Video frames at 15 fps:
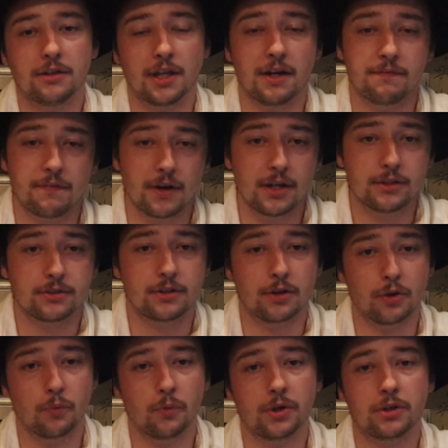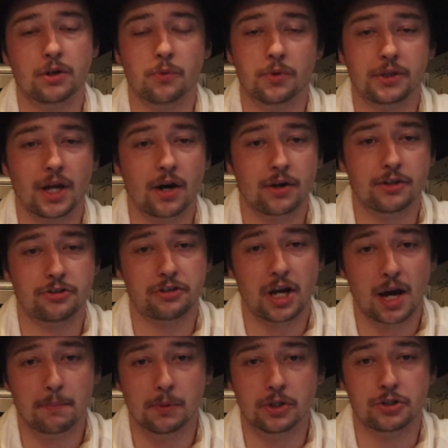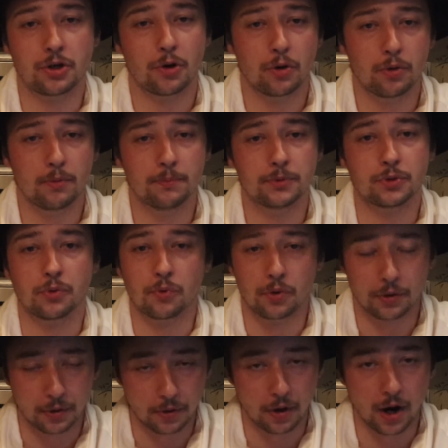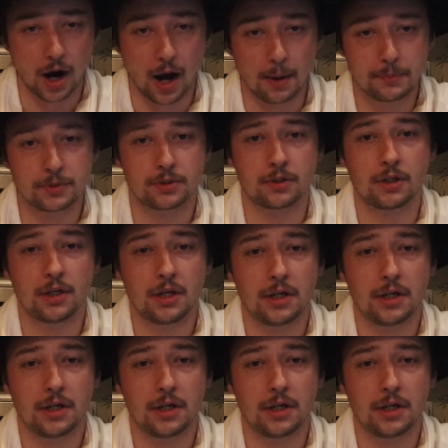they faced the winter without established homes or crops.